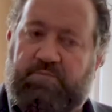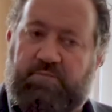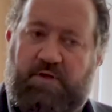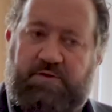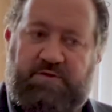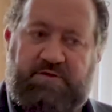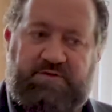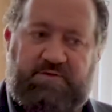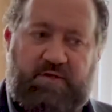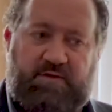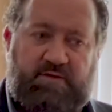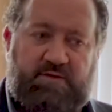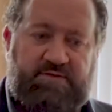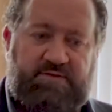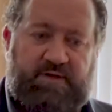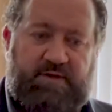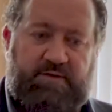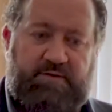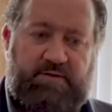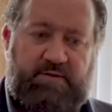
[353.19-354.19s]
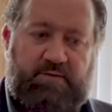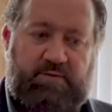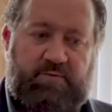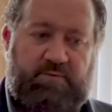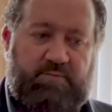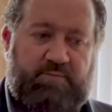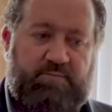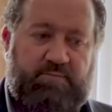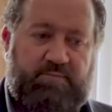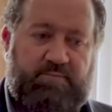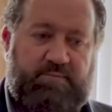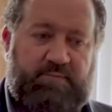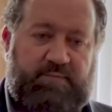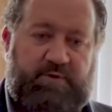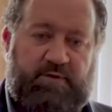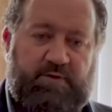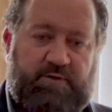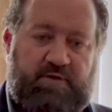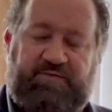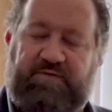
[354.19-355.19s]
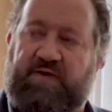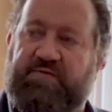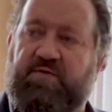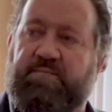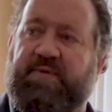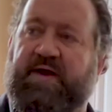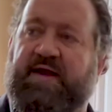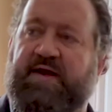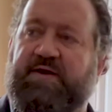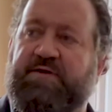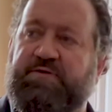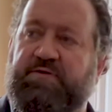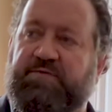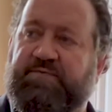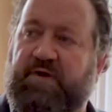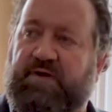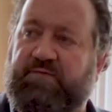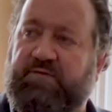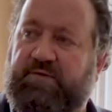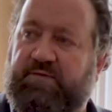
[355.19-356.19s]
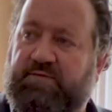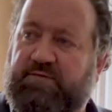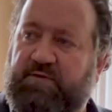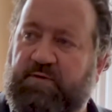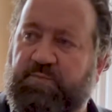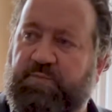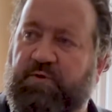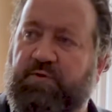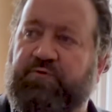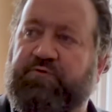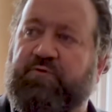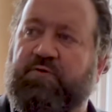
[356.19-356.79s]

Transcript: And just like listening to your favorite band, your favorite composer,